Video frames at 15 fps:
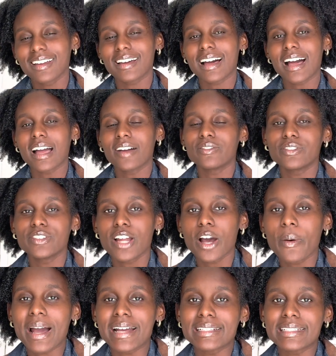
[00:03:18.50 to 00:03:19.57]
I have
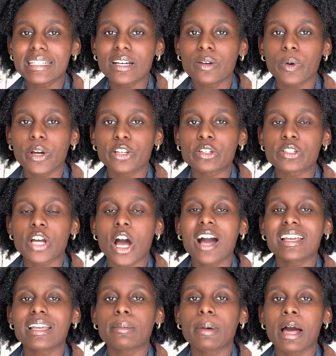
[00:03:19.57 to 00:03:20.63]
no idea what you're
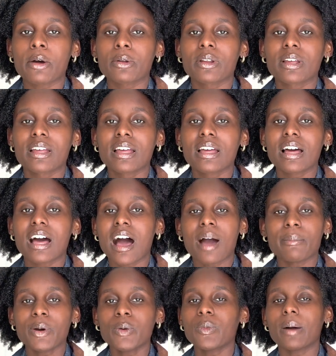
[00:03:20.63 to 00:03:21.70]
talking about.
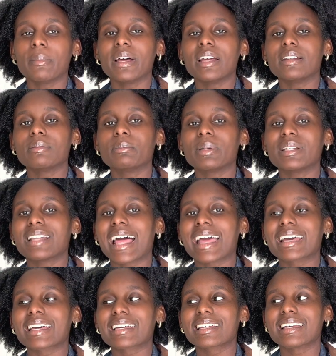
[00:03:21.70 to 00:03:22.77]
I'm a woman, but
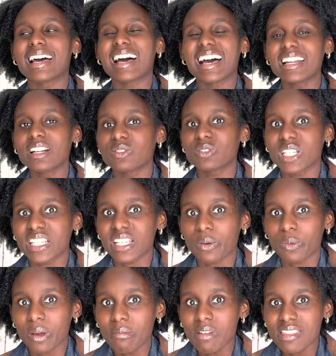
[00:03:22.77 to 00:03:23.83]
like, I don't look at
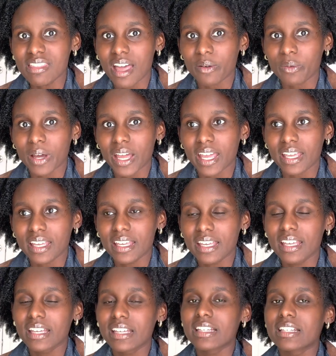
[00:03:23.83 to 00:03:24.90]
women that way.
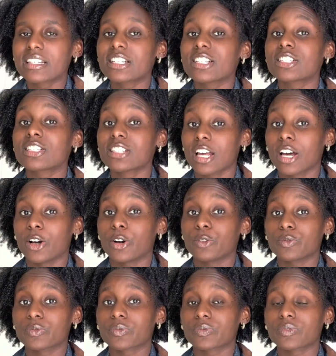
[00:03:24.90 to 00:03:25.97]

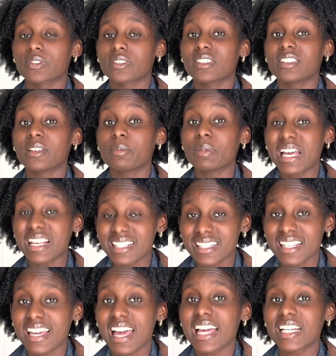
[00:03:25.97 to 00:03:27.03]
So the best
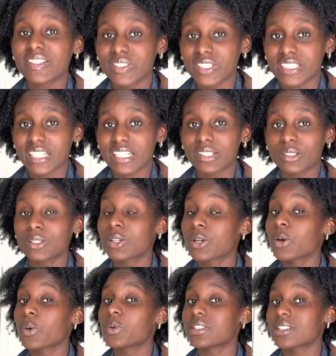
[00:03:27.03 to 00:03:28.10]
thing I ever did
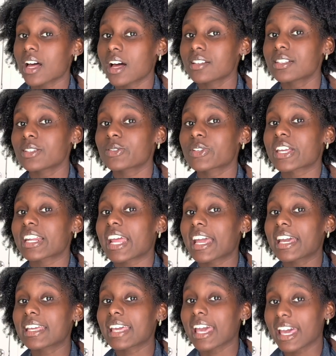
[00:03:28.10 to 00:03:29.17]
was also get
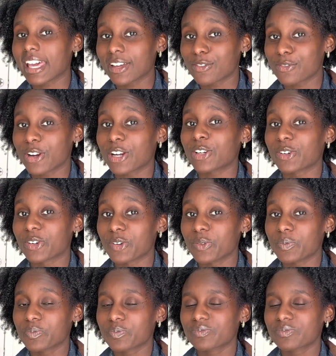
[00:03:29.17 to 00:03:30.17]
a gay friend group.